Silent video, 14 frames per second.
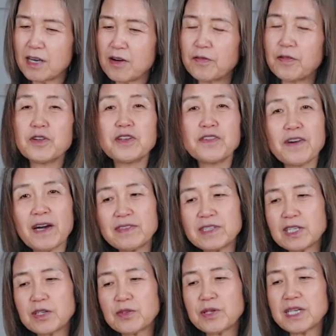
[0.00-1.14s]
45
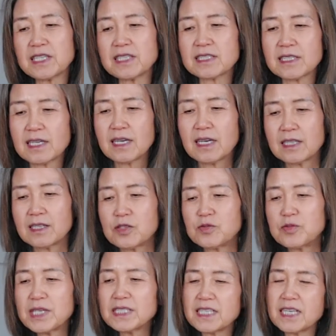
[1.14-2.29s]
degrees, the
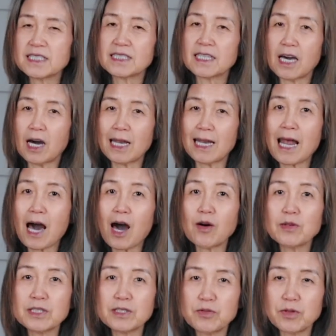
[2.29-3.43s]
reason is
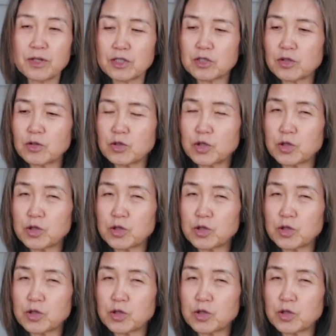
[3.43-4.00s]
allow to